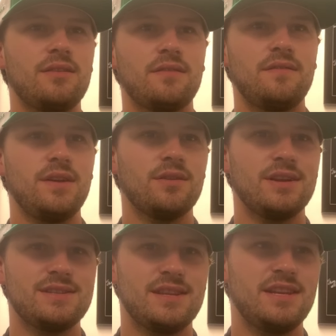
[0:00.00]
The field
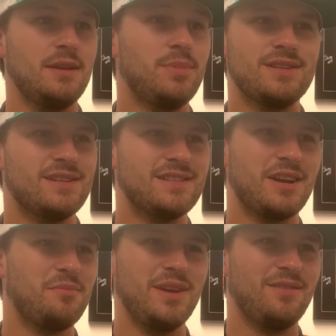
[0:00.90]
is the deepest it's
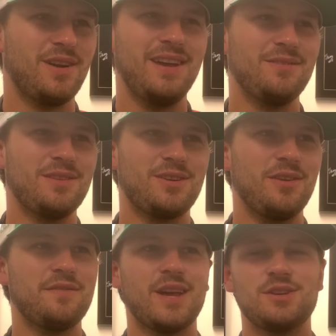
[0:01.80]
going to be right when the
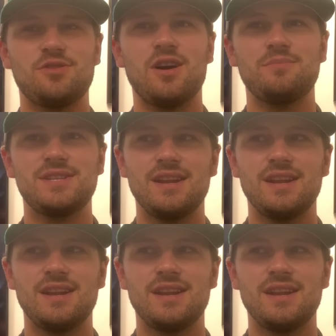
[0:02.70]
green flag drops.